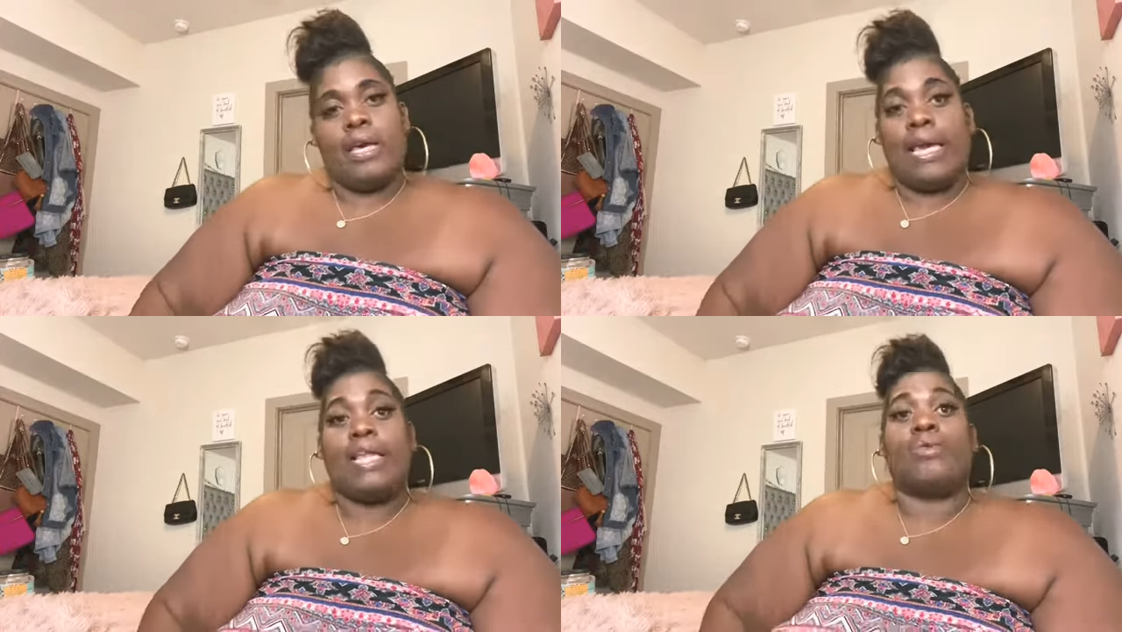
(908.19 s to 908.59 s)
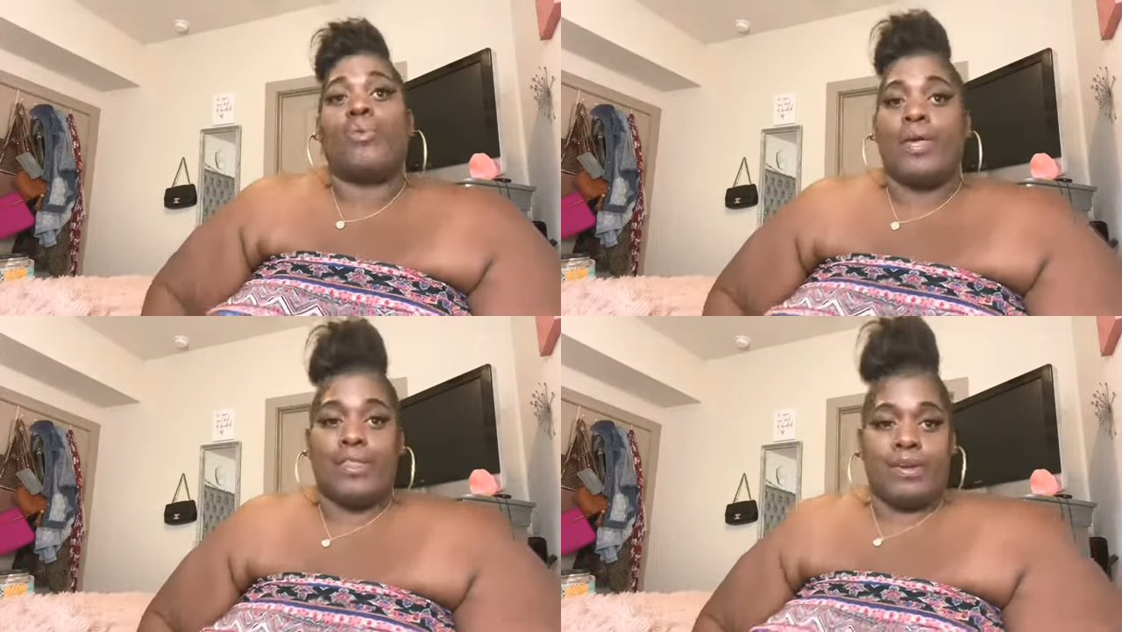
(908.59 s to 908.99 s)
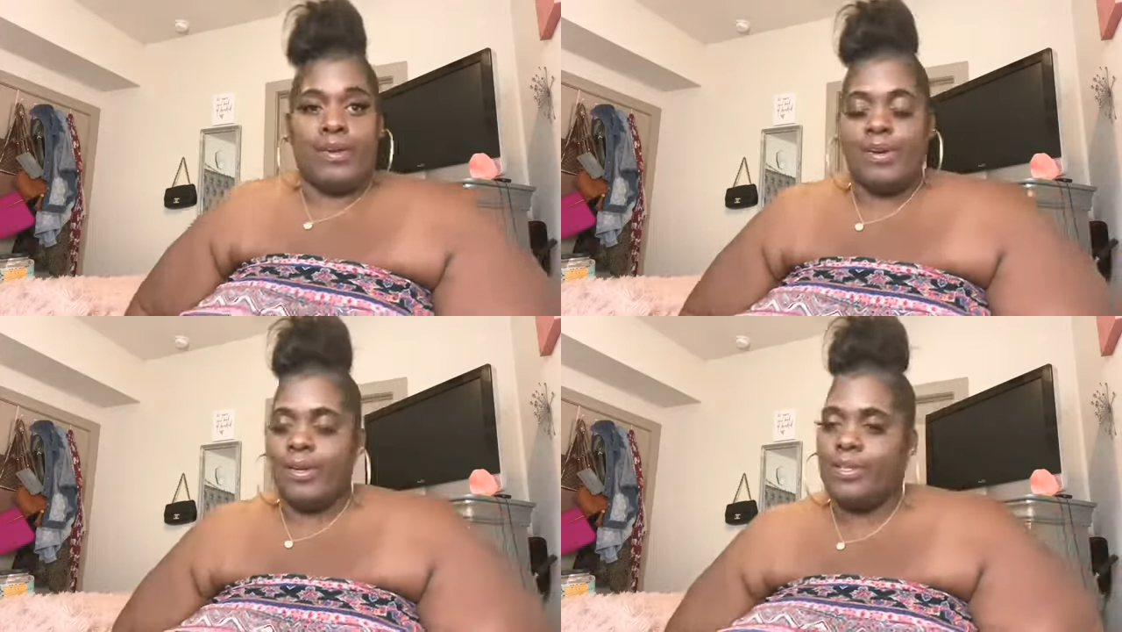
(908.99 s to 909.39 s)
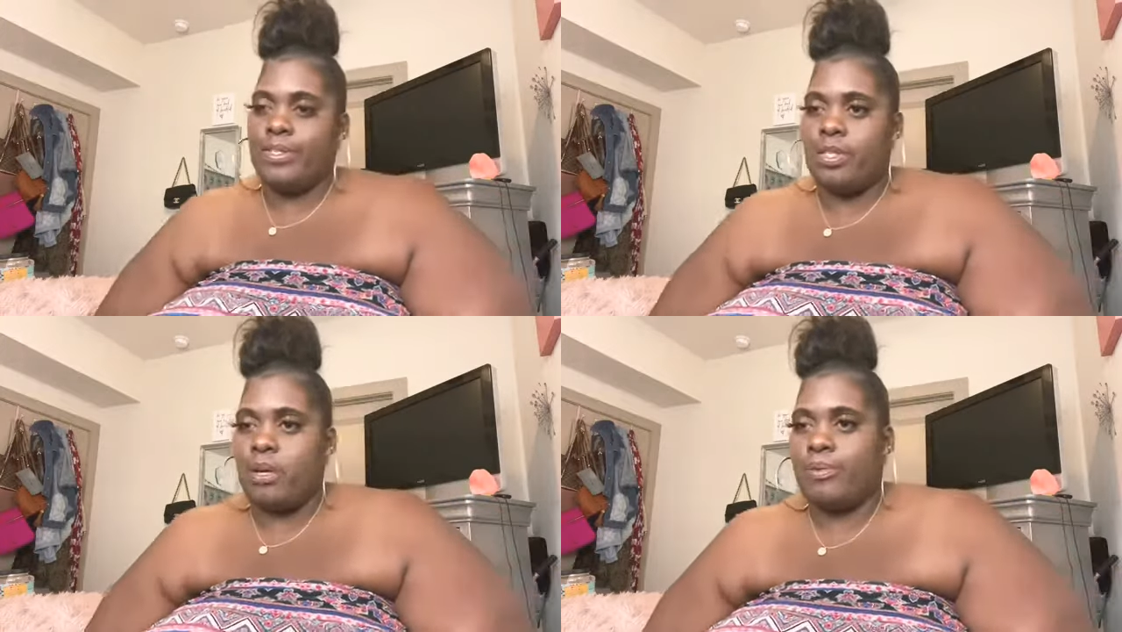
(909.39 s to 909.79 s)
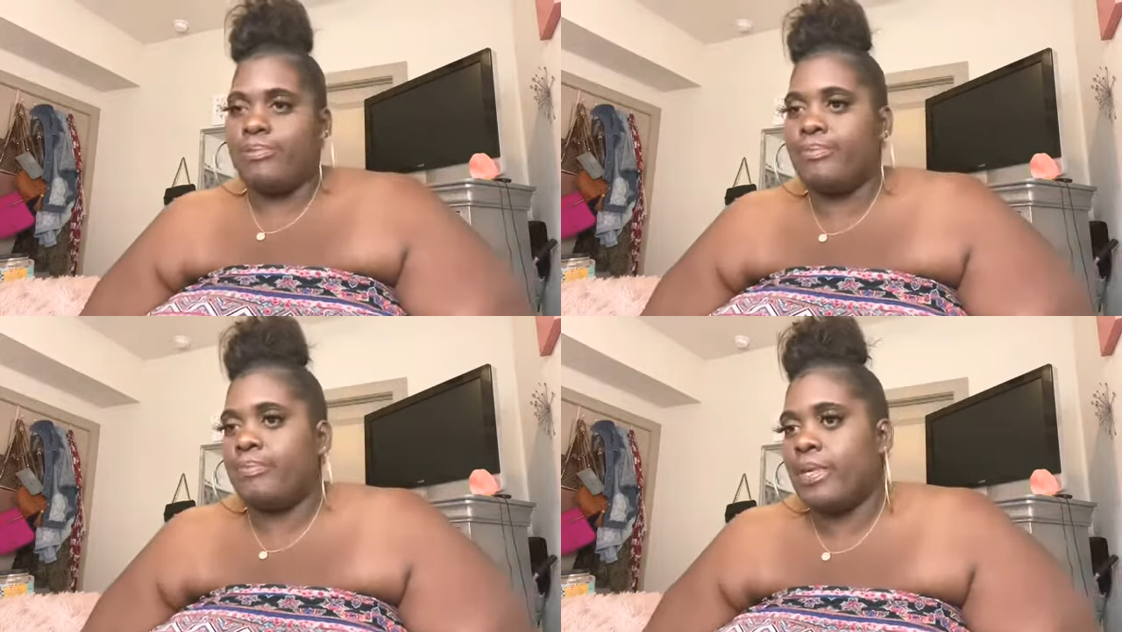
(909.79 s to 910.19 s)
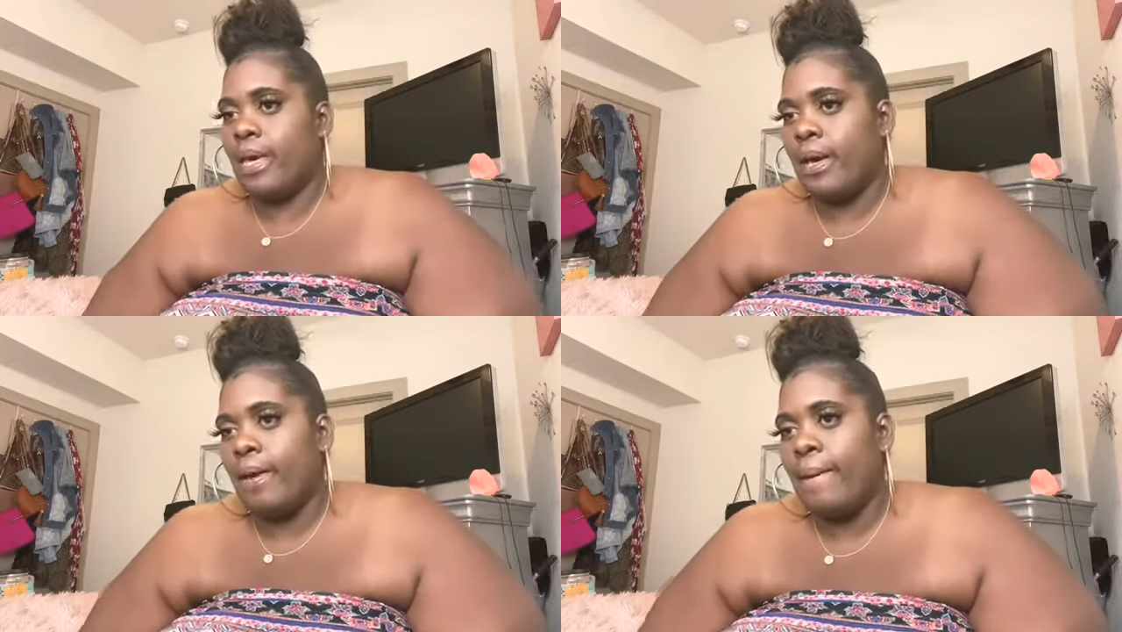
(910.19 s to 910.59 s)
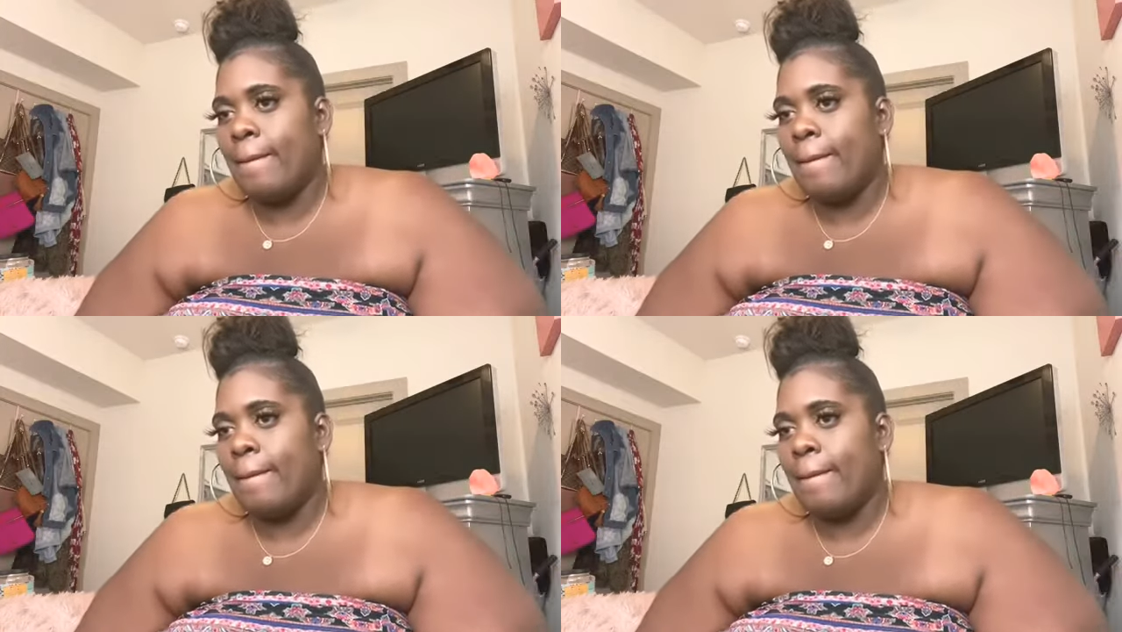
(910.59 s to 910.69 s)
and the weather. So, yeah.